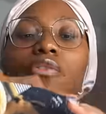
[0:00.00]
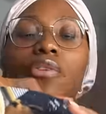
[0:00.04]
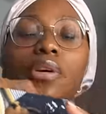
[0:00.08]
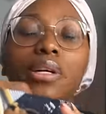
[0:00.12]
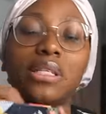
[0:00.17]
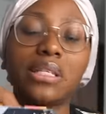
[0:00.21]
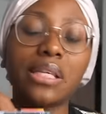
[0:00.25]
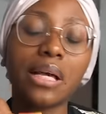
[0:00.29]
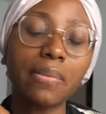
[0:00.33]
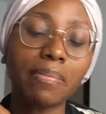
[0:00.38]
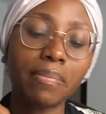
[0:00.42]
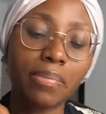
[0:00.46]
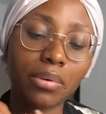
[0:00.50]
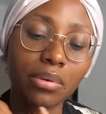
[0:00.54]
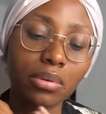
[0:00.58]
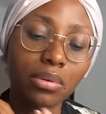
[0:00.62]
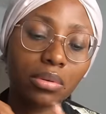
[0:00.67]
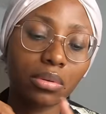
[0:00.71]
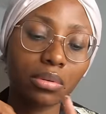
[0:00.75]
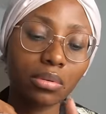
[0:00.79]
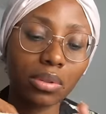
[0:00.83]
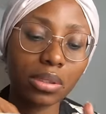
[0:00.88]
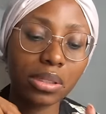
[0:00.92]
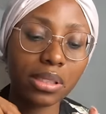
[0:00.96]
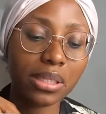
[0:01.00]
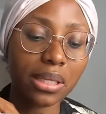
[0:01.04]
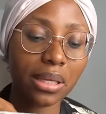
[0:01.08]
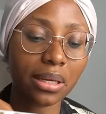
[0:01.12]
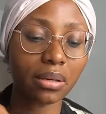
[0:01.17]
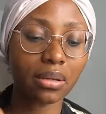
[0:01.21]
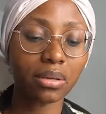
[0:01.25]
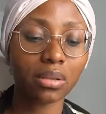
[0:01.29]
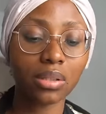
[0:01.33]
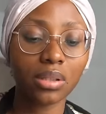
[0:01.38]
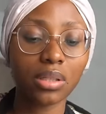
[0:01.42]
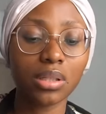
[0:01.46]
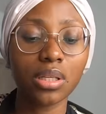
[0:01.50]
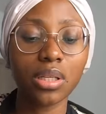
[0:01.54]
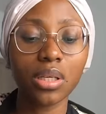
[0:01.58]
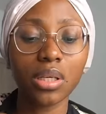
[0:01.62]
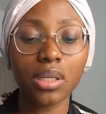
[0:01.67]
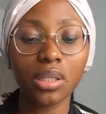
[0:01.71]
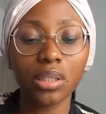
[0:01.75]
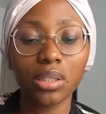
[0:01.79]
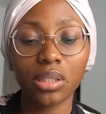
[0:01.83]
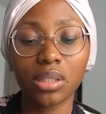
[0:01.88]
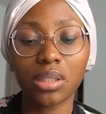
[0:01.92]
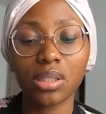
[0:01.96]
for example, one second,
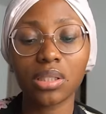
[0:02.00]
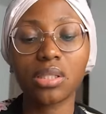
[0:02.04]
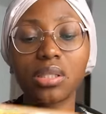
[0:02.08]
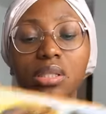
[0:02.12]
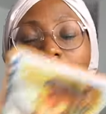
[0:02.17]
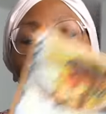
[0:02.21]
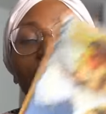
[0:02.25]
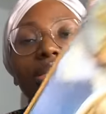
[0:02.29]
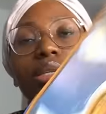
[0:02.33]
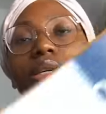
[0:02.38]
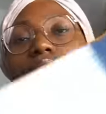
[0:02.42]
this is